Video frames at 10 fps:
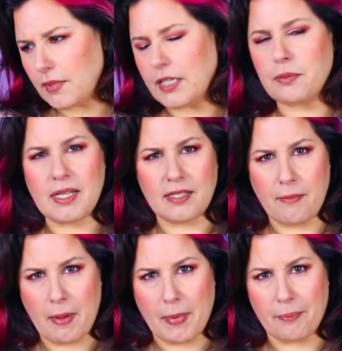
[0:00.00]
I just wanna
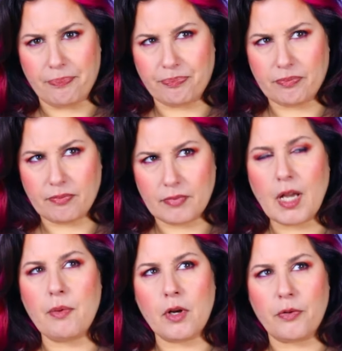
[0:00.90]
save my mom.
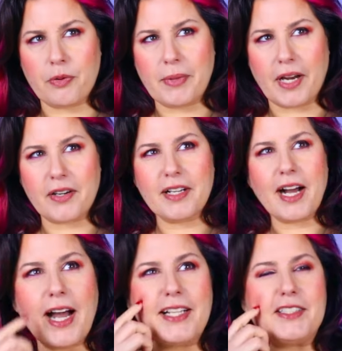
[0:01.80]
And we'll go from there.
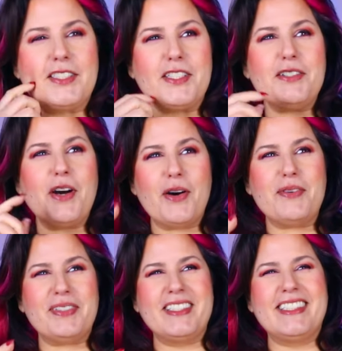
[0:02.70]
I do
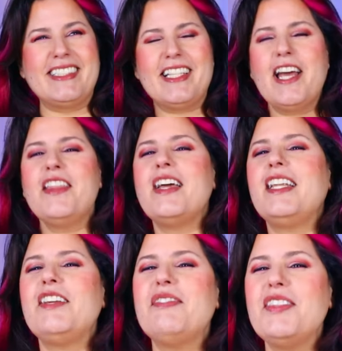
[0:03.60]
hope that
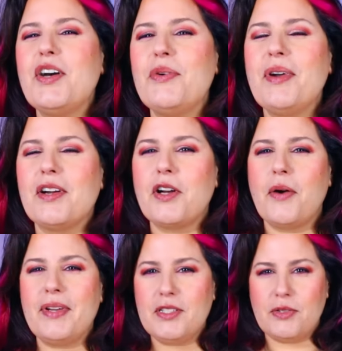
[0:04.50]
even though we are
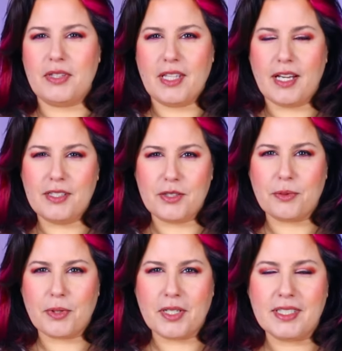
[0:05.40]
going to the
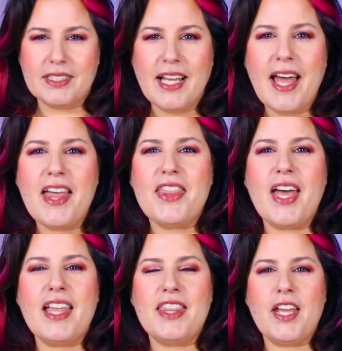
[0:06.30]
underworld,
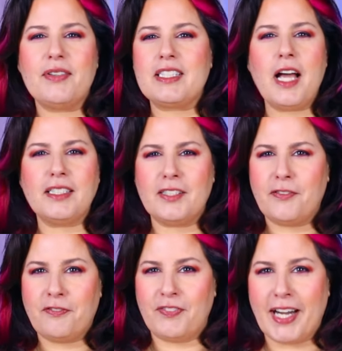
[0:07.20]
that there is lots of
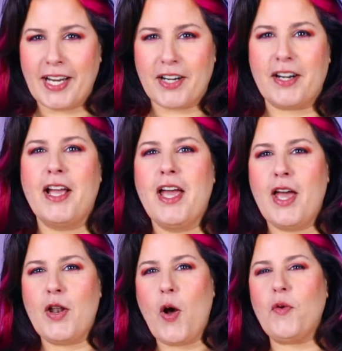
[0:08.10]
fire,
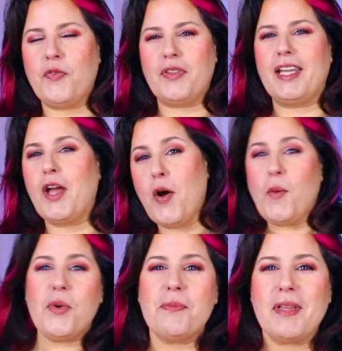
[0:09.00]
and hopefully
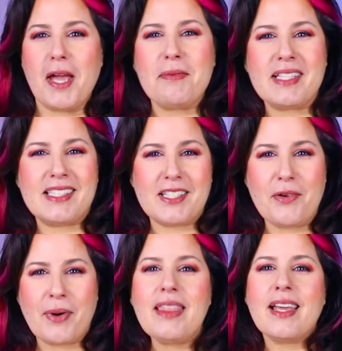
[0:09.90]
we'll be able to see
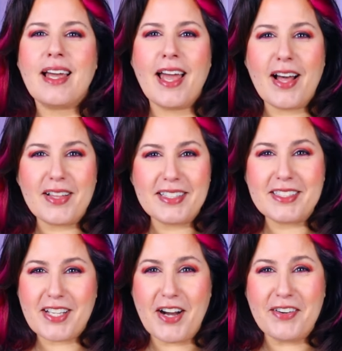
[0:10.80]
what the hell
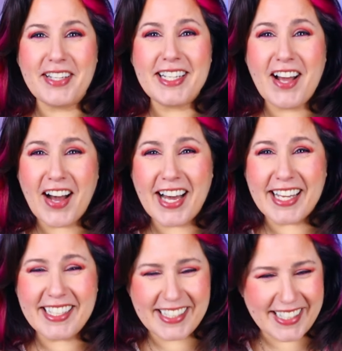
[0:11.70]
is going on.